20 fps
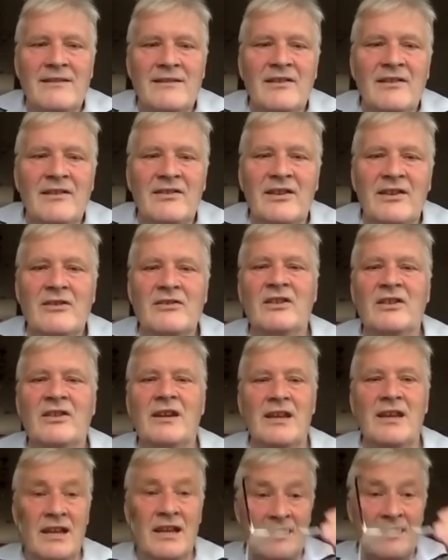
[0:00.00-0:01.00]
And the
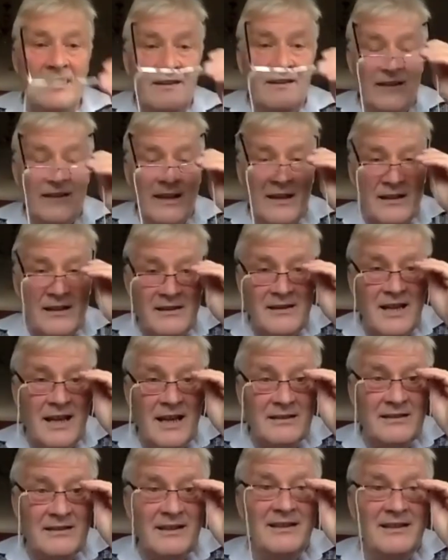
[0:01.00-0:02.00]
third thing is
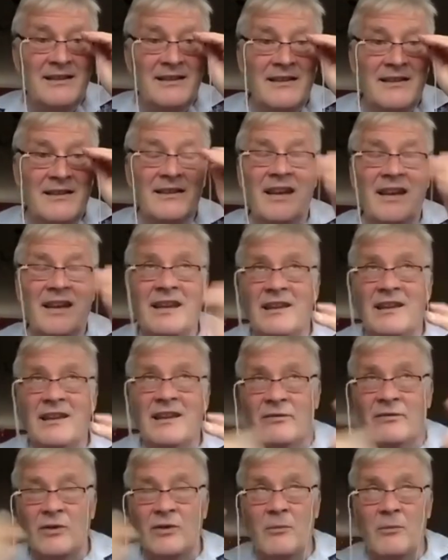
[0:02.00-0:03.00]
that in this
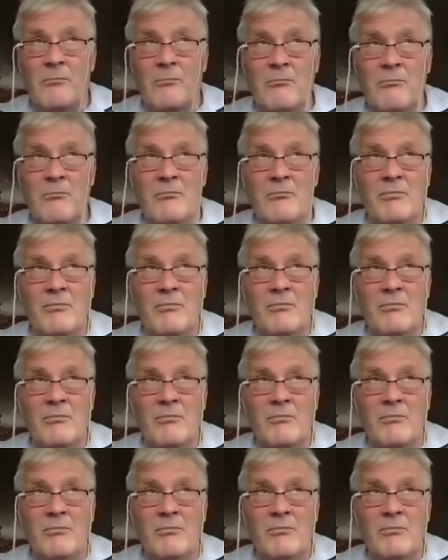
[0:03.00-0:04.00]
case, from
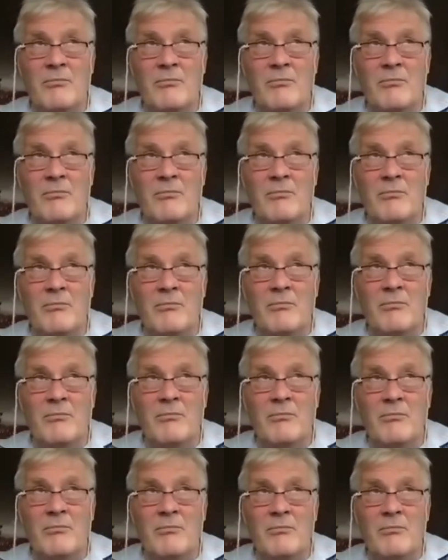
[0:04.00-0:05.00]
at least my
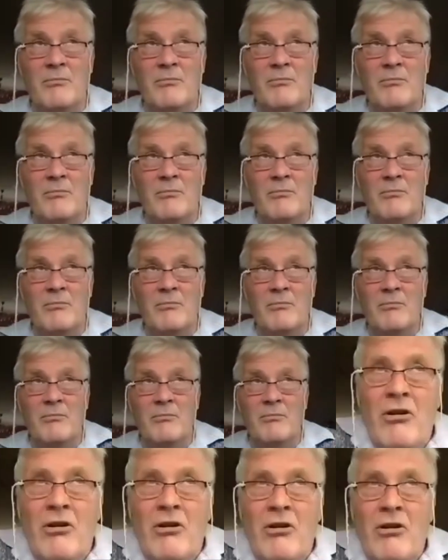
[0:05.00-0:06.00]
point of view,
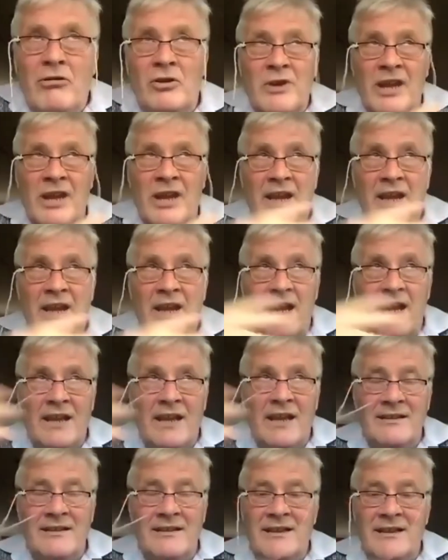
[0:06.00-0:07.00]
uh, looking
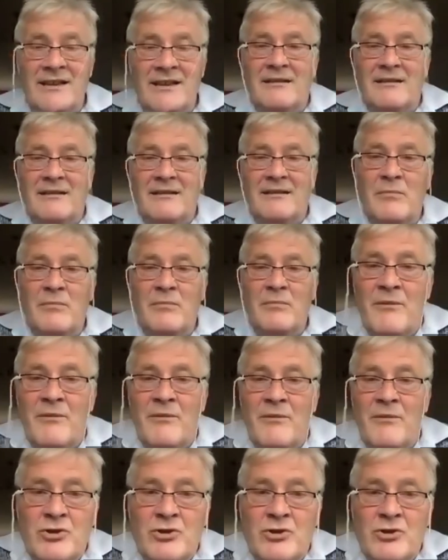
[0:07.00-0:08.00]
at the
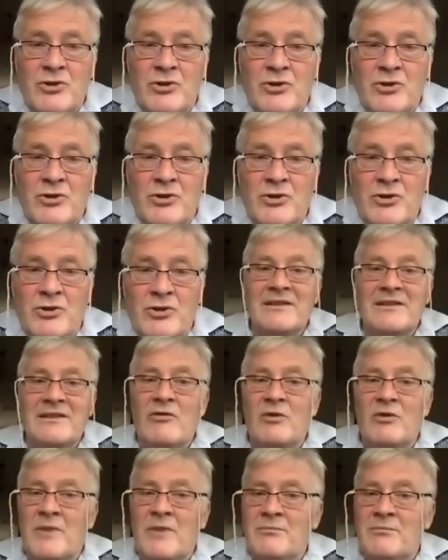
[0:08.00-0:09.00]
evolutionary perspective,
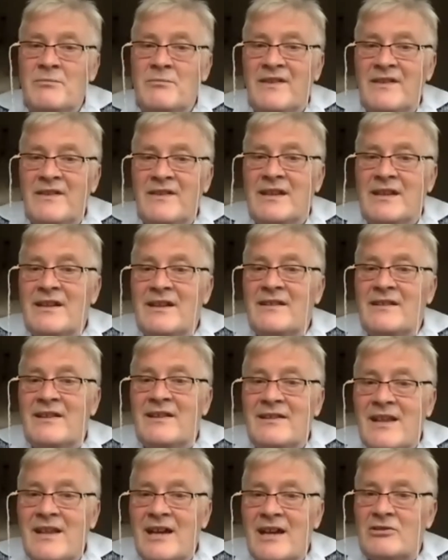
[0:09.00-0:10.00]
multilingualism can be
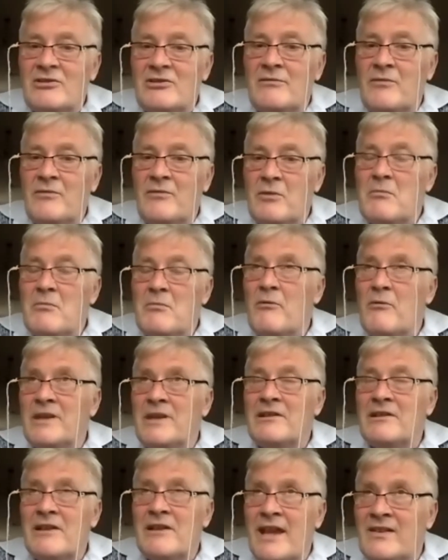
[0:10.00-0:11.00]
seen as a natural
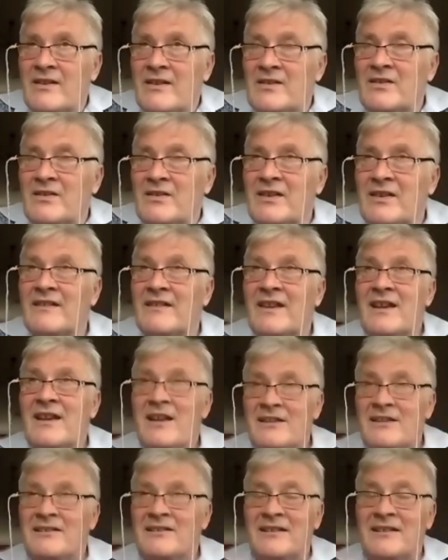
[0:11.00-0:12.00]
form of mental
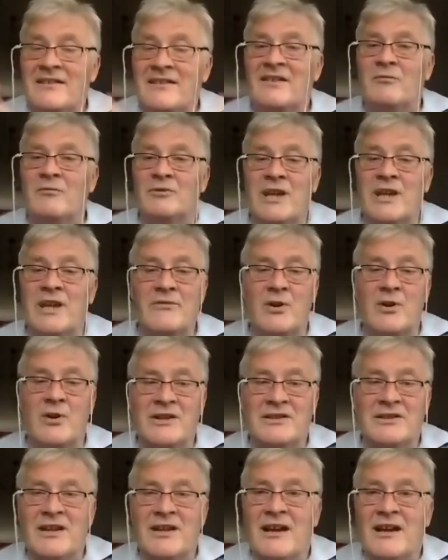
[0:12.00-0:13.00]
exercise. This is
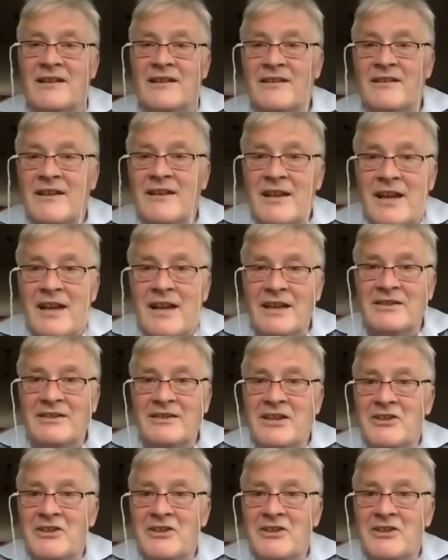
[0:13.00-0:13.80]
what everybody does.